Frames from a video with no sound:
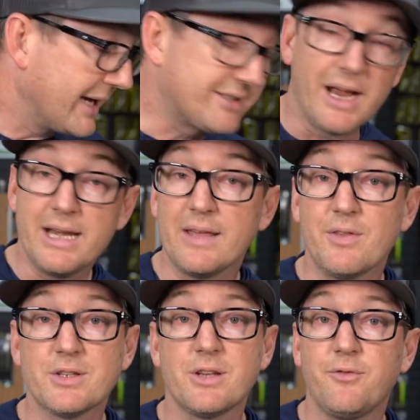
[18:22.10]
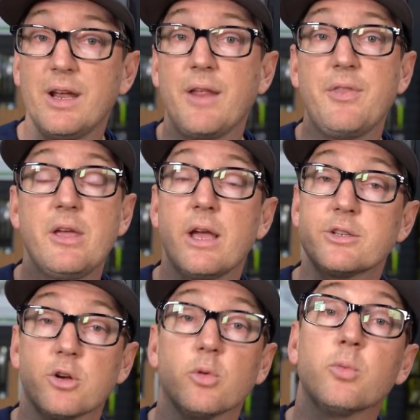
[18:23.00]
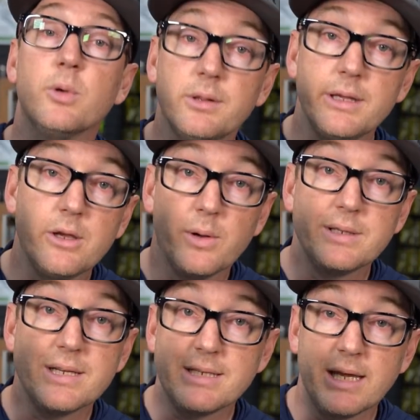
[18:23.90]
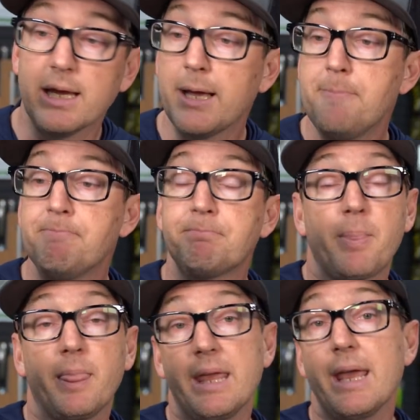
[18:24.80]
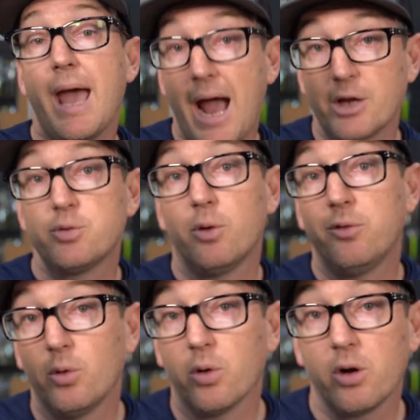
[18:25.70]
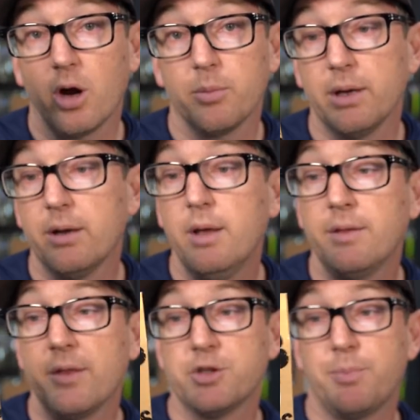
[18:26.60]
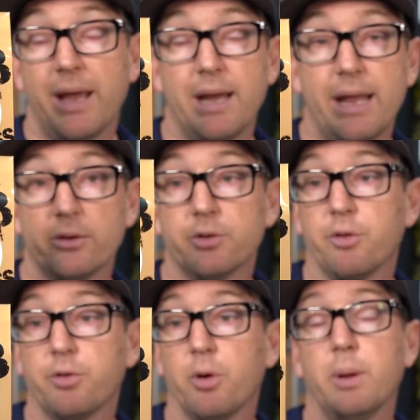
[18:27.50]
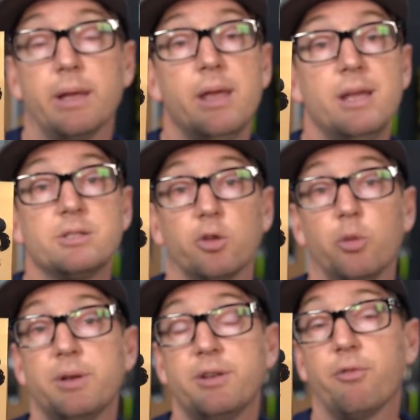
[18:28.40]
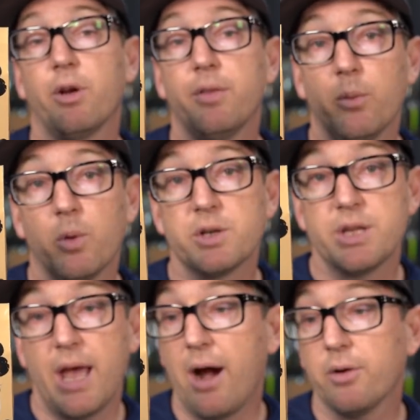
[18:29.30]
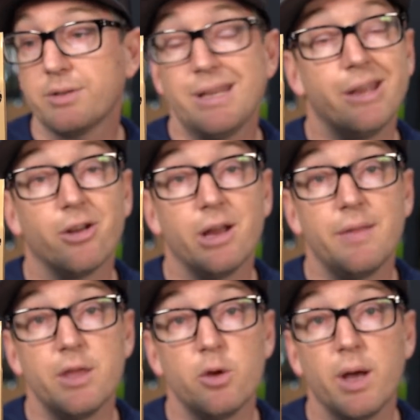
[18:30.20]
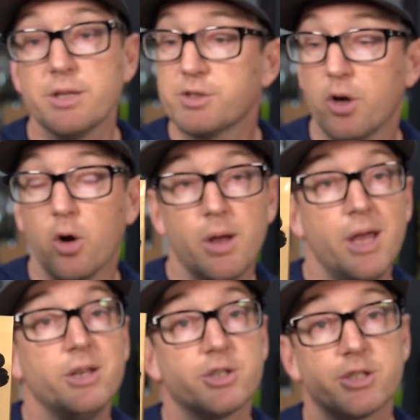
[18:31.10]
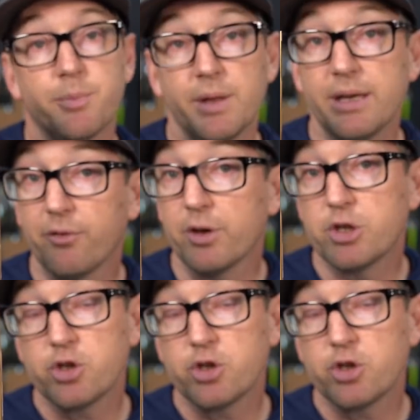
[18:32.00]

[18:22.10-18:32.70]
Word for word: excited to get this stuff in i think you guys are really going to dig the actual fluorocarbon that the Japan anglers are throwing is a little bit different than what's out here in the US. So just something different to